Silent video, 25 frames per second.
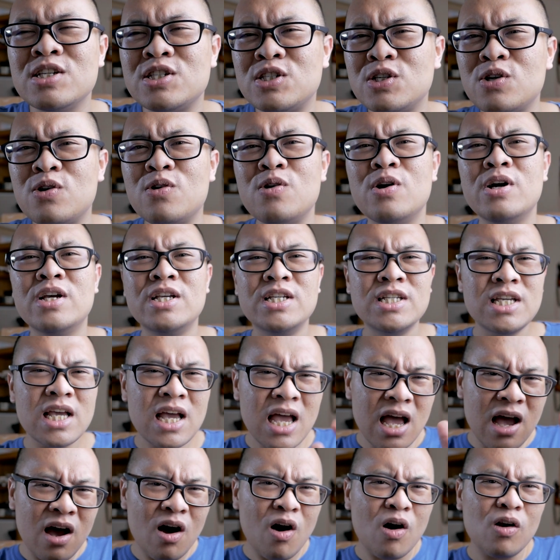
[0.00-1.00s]
So
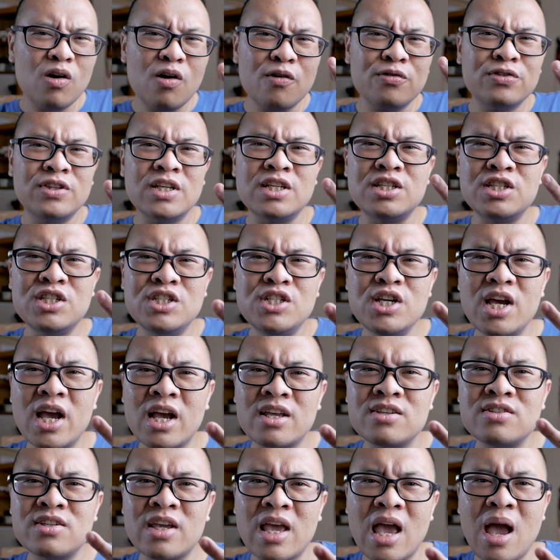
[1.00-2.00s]
yeah, all of these
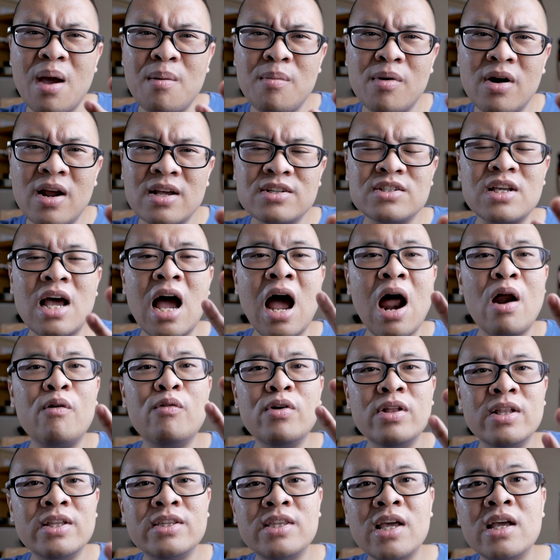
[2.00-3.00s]
GX cameras, I
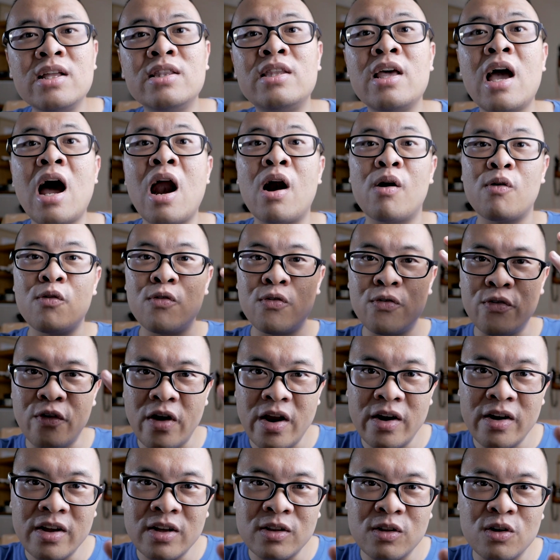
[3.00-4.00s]
really think they are
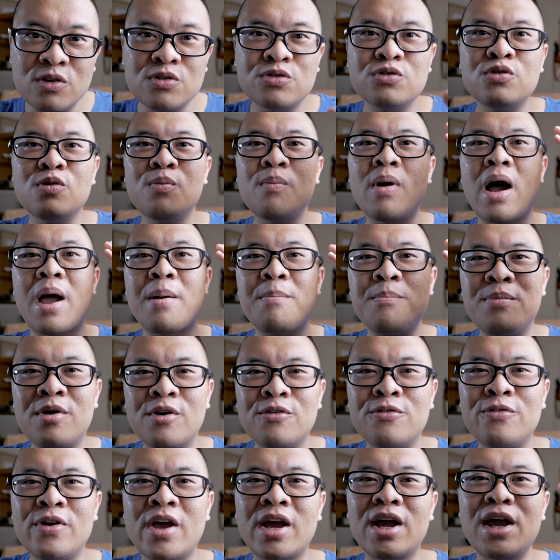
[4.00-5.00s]
very close to my
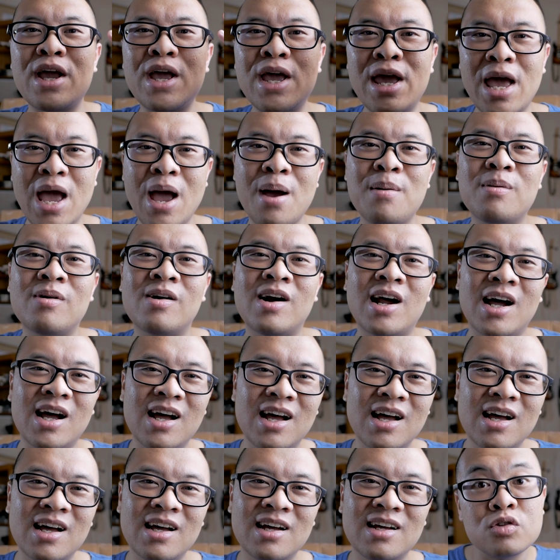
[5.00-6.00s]
perfect
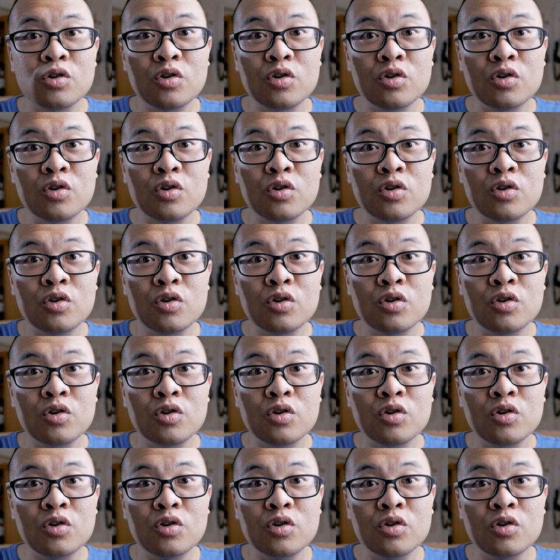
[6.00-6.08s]
camera.